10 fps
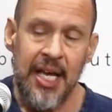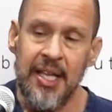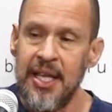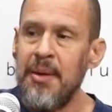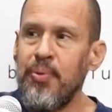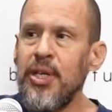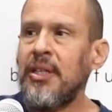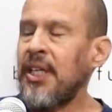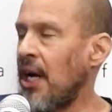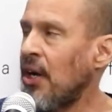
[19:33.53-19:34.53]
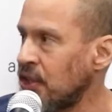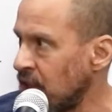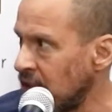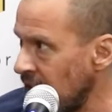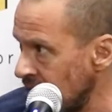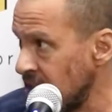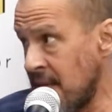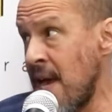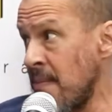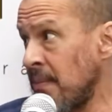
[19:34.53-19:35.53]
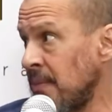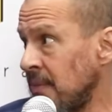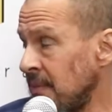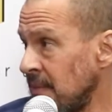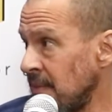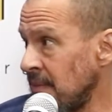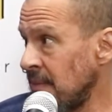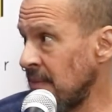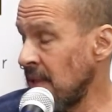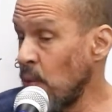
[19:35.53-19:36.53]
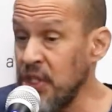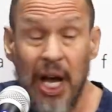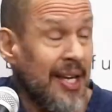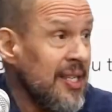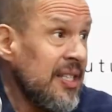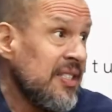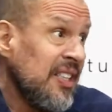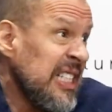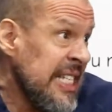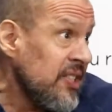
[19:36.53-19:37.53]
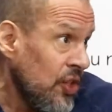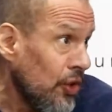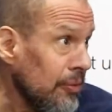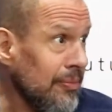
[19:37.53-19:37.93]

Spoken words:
They bring the character into them, which I think is easier.